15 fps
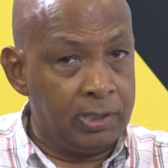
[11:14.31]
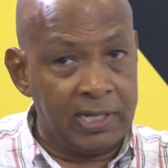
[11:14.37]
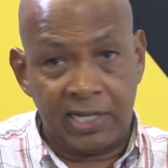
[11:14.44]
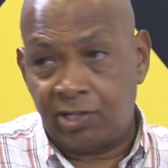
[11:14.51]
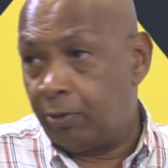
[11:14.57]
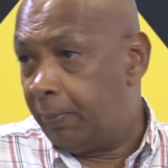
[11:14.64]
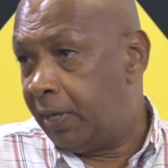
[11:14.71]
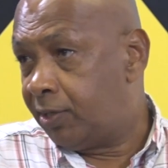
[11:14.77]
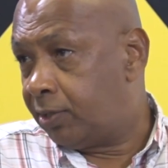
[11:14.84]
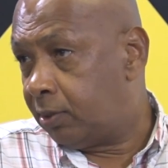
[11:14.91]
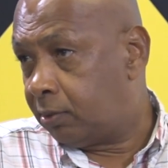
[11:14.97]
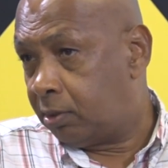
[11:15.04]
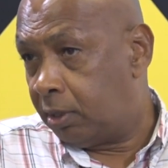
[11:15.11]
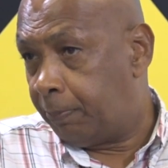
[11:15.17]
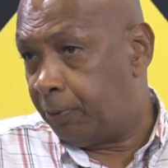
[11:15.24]
detrimental
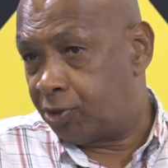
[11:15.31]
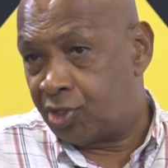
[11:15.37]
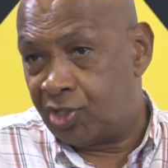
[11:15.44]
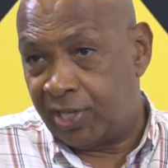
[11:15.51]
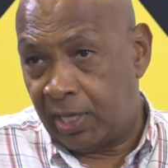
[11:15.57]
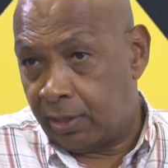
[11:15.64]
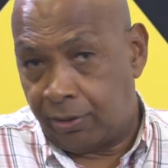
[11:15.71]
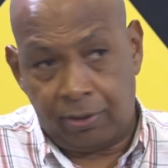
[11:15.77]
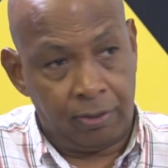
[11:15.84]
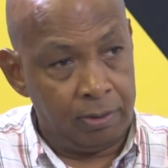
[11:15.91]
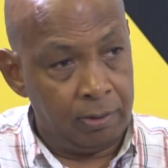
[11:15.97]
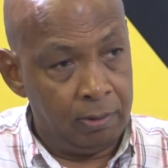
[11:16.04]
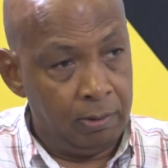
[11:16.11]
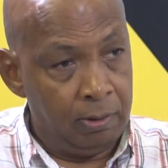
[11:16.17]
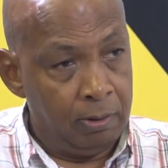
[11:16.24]
to the person's health.
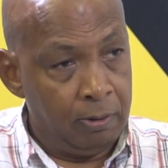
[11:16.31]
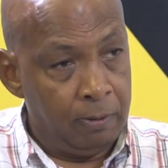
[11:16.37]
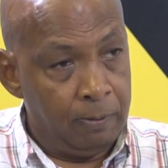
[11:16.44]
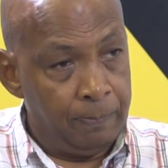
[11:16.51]
Right.